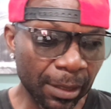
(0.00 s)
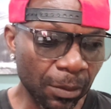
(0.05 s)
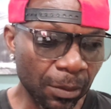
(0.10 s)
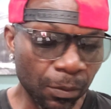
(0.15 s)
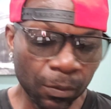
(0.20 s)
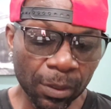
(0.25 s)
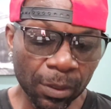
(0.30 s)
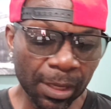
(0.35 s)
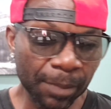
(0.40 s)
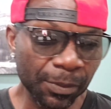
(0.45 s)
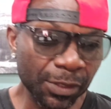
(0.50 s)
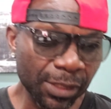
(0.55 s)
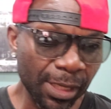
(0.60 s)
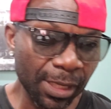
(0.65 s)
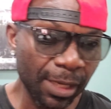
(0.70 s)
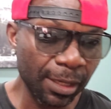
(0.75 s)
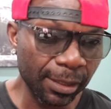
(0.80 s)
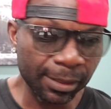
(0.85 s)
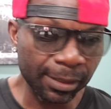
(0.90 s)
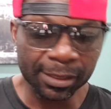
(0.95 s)
what I'm
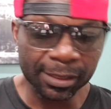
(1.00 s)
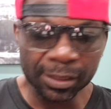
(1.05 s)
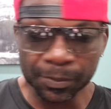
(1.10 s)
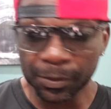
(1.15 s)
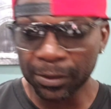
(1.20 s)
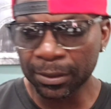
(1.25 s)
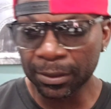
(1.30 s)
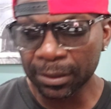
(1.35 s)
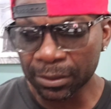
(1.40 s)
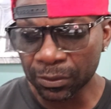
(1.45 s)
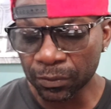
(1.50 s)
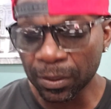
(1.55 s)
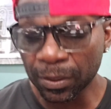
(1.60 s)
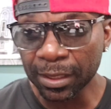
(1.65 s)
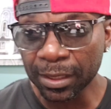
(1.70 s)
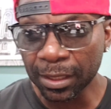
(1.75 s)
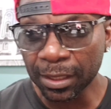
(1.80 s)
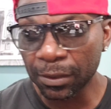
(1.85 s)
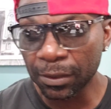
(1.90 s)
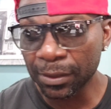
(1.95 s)
saying this is because right
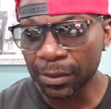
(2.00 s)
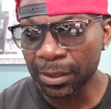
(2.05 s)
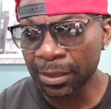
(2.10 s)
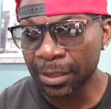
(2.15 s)
now,